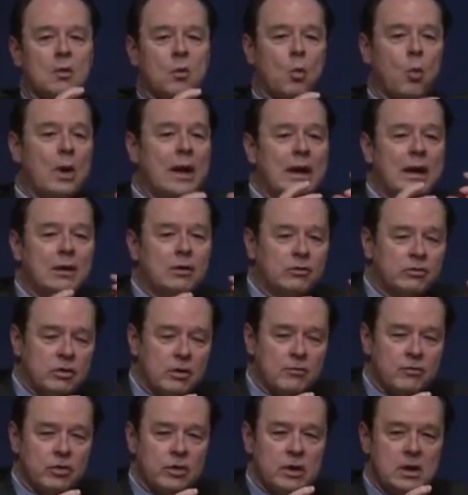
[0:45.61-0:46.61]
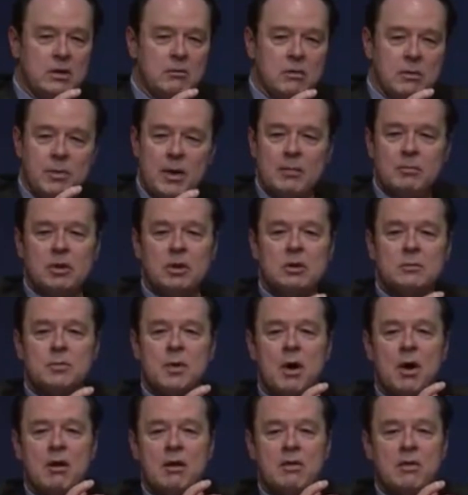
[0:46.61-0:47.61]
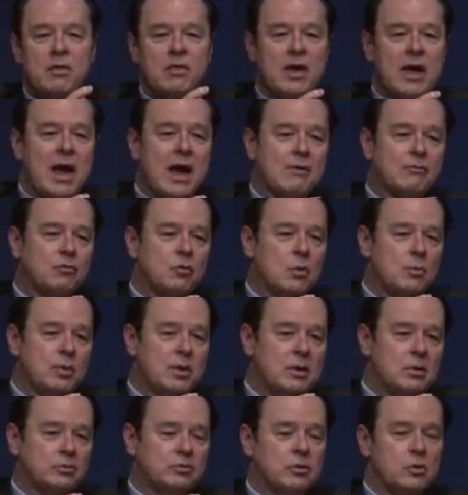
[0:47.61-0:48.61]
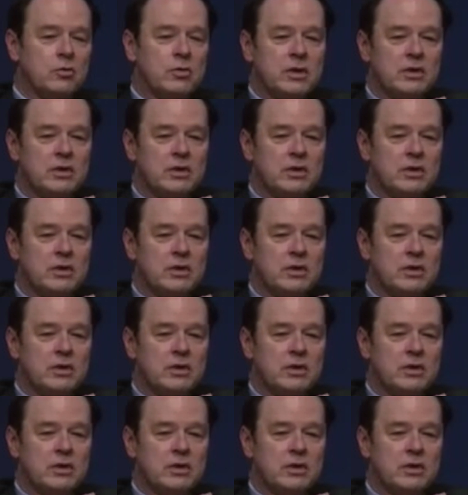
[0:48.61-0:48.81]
wings of the Republican Party that they have to appeal to: